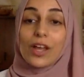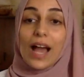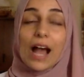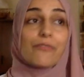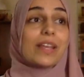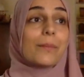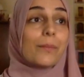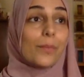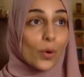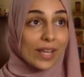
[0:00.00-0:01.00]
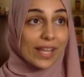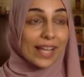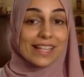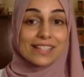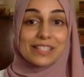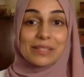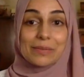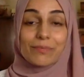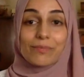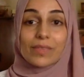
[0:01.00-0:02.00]
having more kids
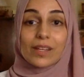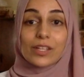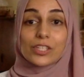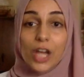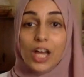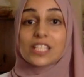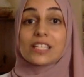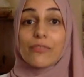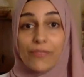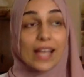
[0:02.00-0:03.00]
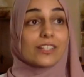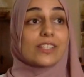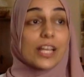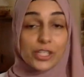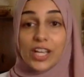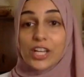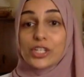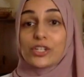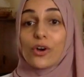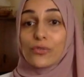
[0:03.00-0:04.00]
does affect the
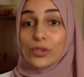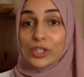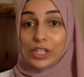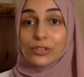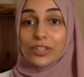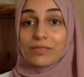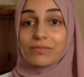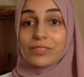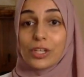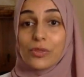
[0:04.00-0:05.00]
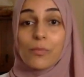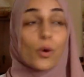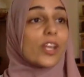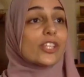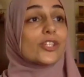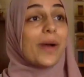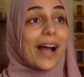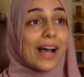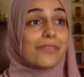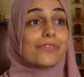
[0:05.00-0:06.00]
education of your children. The more kids you
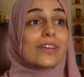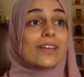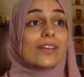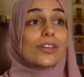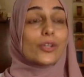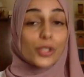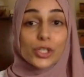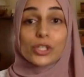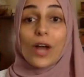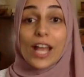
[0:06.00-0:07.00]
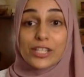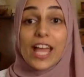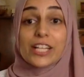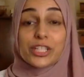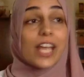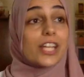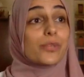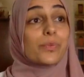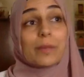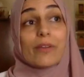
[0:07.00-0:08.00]
have, the
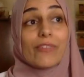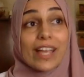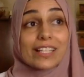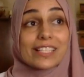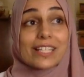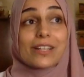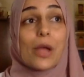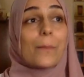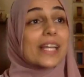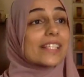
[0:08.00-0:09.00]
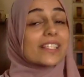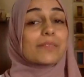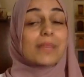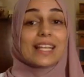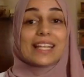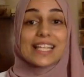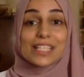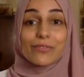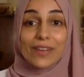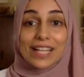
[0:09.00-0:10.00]
education will be affected, but it doesn't mean it's
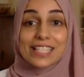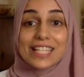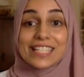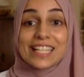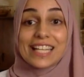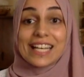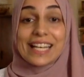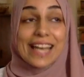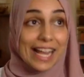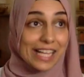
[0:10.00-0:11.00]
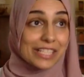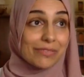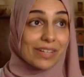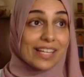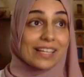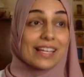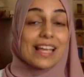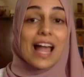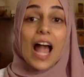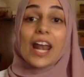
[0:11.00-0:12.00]
affected negatively.
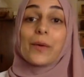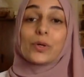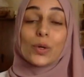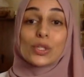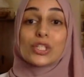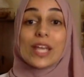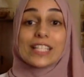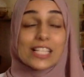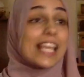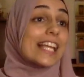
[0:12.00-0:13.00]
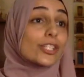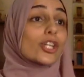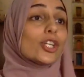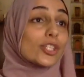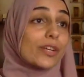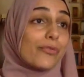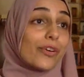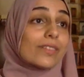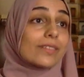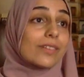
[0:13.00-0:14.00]
And I would also, it is going to look
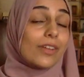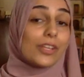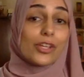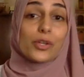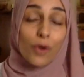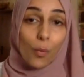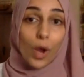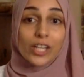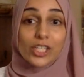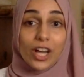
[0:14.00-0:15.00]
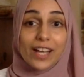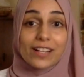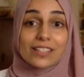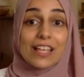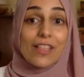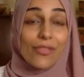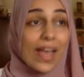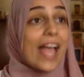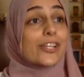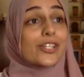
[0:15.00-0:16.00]
different. You've got one child,
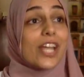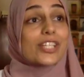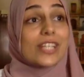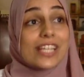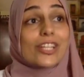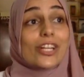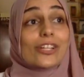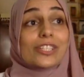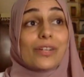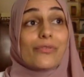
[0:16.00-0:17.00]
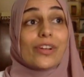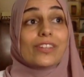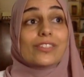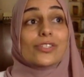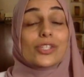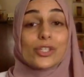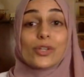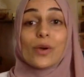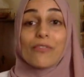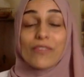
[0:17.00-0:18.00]
their education is going to look different to a